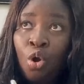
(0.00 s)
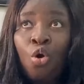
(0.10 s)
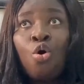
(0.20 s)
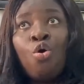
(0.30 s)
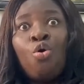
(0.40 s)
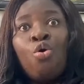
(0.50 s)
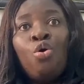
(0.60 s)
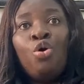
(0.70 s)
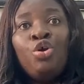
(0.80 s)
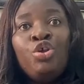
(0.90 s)
Or
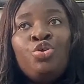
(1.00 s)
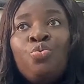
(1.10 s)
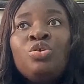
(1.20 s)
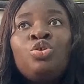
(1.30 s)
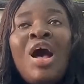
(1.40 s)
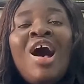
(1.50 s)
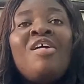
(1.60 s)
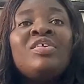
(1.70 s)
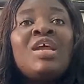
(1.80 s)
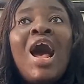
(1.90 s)
you want to
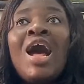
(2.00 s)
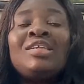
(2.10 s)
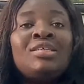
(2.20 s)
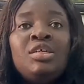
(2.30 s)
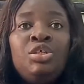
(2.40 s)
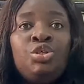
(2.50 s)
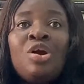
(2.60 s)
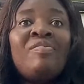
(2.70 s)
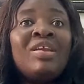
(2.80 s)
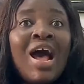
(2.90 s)
have an heart, you
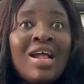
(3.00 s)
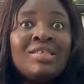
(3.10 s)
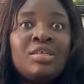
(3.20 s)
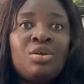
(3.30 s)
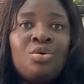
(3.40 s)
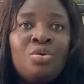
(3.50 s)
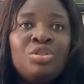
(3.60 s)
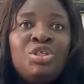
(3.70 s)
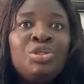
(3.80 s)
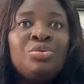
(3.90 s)
have an heart
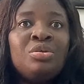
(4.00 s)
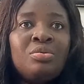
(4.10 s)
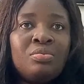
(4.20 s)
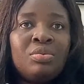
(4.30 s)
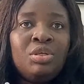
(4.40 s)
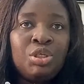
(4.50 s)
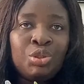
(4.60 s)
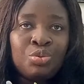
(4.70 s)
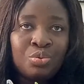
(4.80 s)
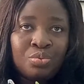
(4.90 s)
condition
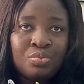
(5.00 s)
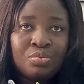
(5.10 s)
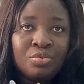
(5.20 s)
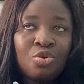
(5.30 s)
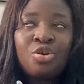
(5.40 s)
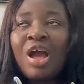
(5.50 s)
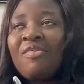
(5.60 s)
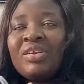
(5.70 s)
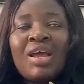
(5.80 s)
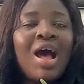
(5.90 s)
issue, or you
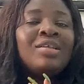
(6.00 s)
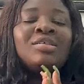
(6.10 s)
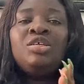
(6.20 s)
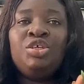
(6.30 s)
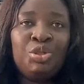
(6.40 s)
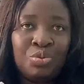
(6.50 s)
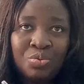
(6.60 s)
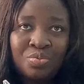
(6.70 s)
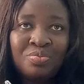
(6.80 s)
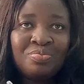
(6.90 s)
have an heart issue,
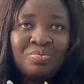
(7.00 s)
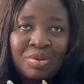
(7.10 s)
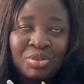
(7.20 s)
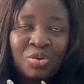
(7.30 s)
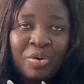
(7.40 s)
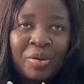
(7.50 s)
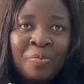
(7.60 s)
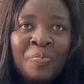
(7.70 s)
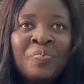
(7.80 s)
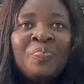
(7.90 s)
I'm sorry,
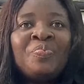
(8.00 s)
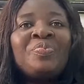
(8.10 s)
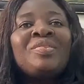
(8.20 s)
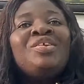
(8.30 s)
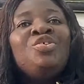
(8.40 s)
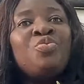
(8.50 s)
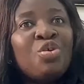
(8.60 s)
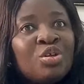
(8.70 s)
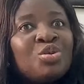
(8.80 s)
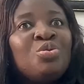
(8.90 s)
you will
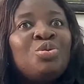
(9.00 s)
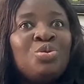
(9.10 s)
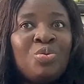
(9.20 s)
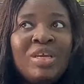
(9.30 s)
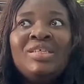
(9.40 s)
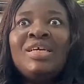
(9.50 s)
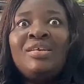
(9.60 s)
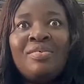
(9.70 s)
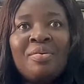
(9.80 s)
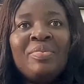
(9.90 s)
not go to a
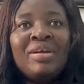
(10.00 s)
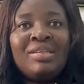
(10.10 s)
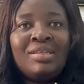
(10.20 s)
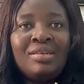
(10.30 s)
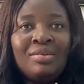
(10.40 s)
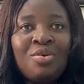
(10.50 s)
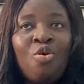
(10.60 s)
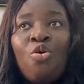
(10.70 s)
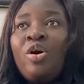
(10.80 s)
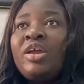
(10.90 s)
general medicine
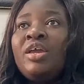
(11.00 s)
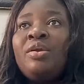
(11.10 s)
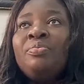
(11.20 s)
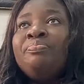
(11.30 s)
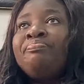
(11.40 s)
or a